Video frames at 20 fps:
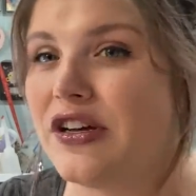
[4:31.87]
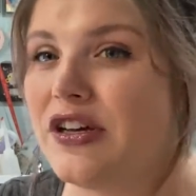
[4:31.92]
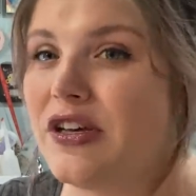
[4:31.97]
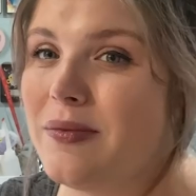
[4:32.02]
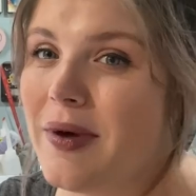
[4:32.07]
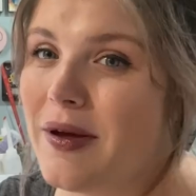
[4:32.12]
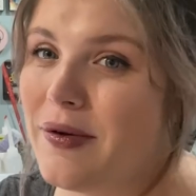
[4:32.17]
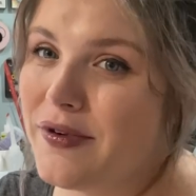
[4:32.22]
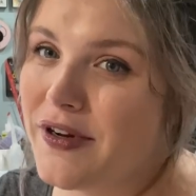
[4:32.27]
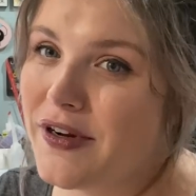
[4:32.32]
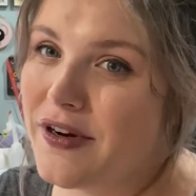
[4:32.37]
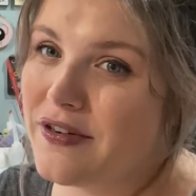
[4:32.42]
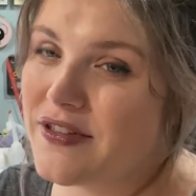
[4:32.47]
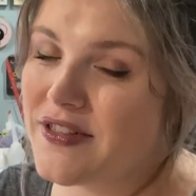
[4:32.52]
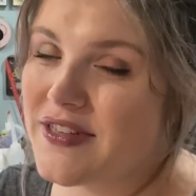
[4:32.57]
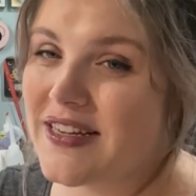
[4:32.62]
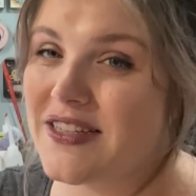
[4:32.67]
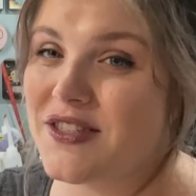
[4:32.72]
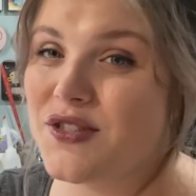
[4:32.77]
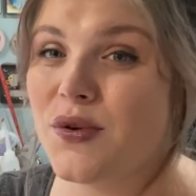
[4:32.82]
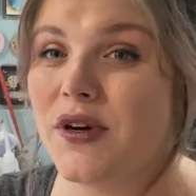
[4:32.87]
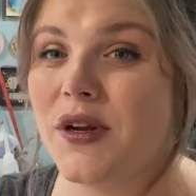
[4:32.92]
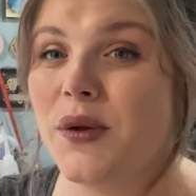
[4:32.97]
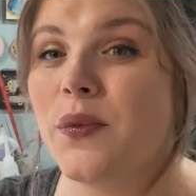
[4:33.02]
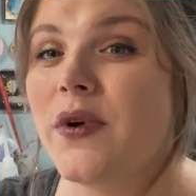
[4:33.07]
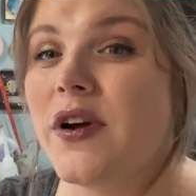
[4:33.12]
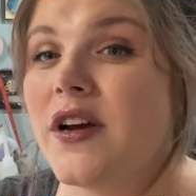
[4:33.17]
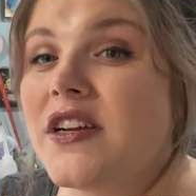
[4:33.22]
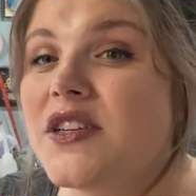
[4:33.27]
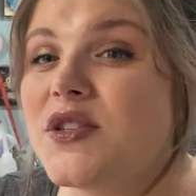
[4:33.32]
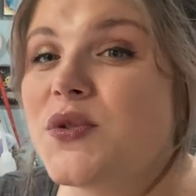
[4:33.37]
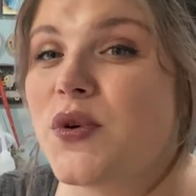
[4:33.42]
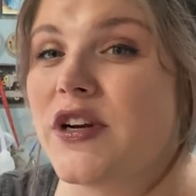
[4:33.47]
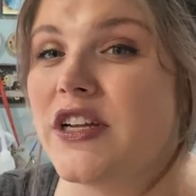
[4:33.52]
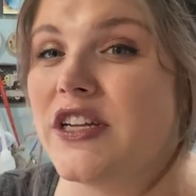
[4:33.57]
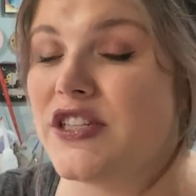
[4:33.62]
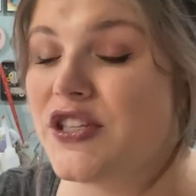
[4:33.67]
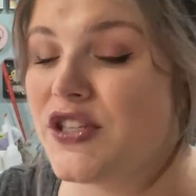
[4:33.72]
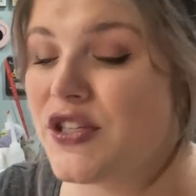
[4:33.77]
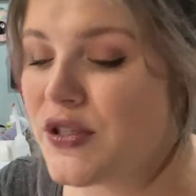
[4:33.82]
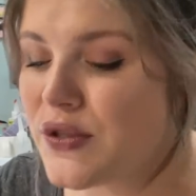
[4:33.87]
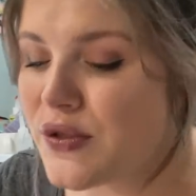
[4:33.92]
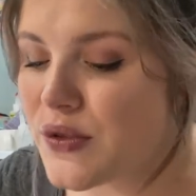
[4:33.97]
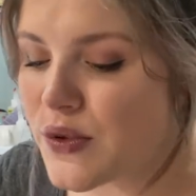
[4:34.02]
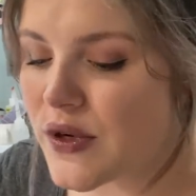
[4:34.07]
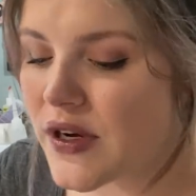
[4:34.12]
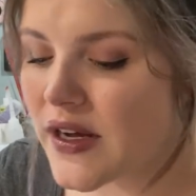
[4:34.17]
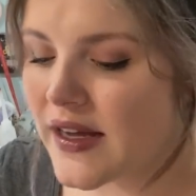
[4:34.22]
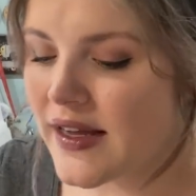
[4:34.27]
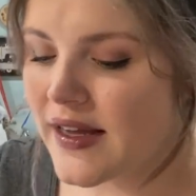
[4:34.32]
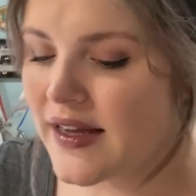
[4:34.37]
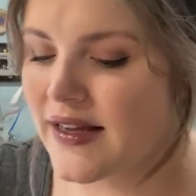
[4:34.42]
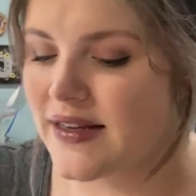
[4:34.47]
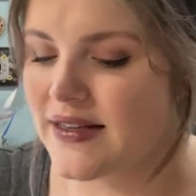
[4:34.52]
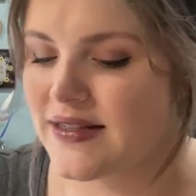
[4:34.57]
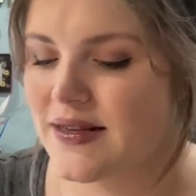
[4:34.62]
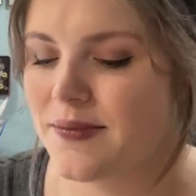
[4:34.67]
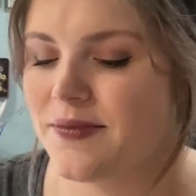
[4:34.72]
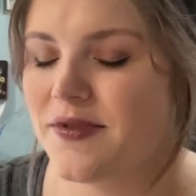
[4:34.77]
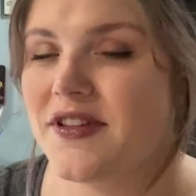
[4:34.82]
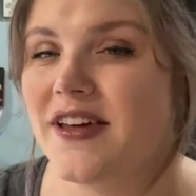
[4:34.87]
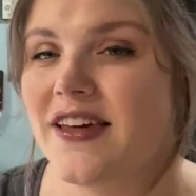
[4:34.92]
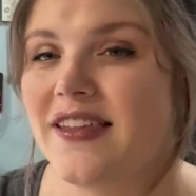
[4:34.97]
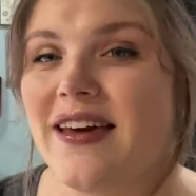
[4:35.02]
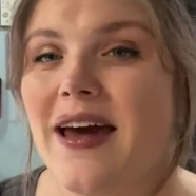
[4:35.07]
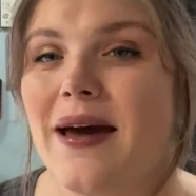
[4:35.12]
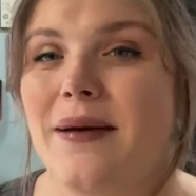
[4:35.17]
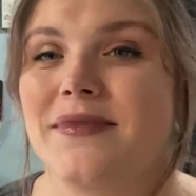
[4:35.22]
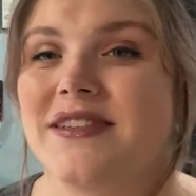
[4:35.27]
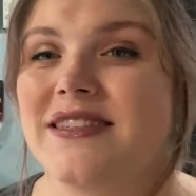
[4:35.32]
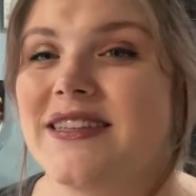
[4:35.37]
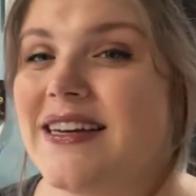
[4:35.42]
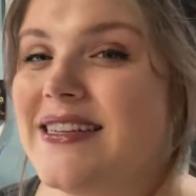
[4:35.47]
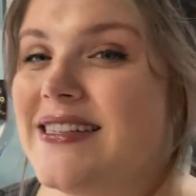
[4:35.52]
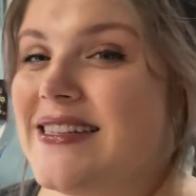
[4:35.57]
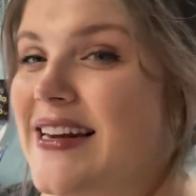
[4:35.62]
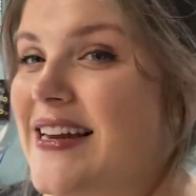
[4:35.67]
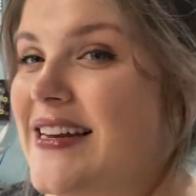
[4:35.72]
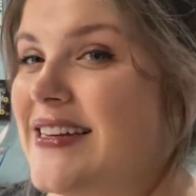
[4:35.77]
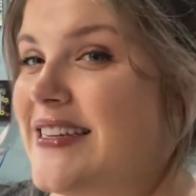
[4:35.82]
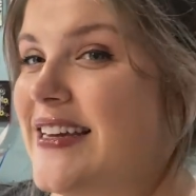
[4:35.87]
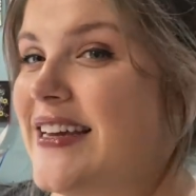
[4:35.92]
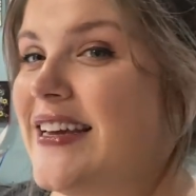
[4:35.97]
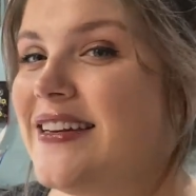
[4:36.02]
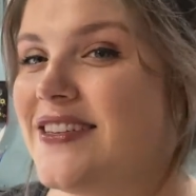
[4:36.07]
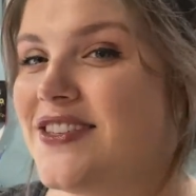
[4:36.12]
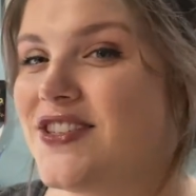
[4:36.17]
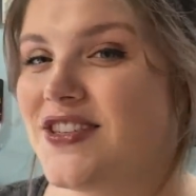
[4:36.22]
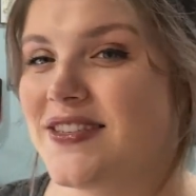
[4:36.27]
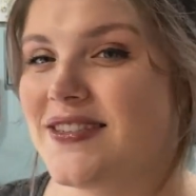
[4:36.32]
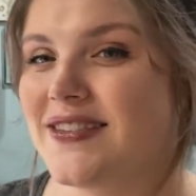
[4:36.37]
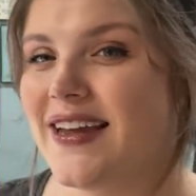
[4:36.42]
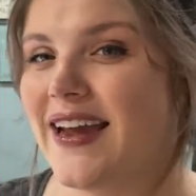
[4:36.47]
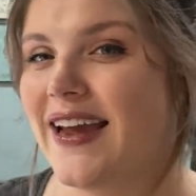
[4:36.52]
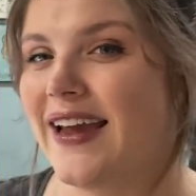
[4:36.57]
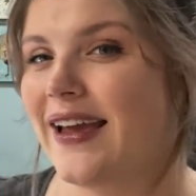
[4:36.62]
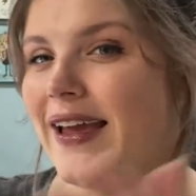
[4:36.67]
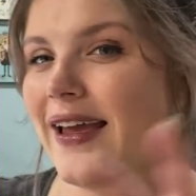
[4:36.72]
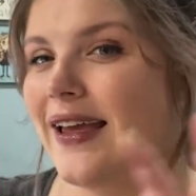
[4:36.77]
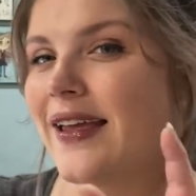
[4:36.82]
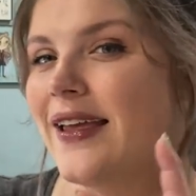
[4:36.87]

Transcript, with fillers: You might want to go to size 21, 22, something like that. But size 19 is just like